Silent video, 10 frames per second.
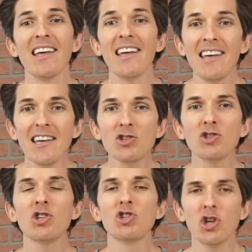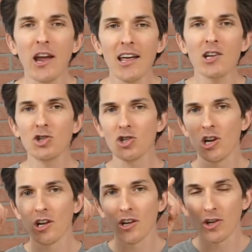is to change
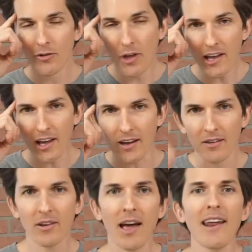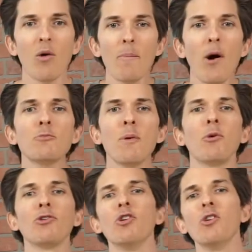your thinking. Okay, now what most
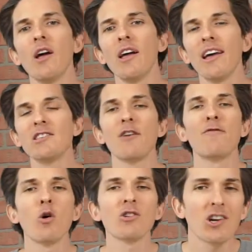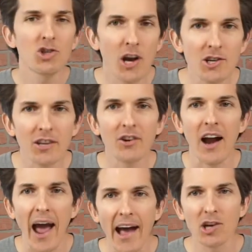people do is they focus on changing their
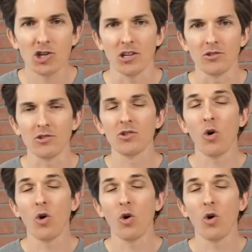actions,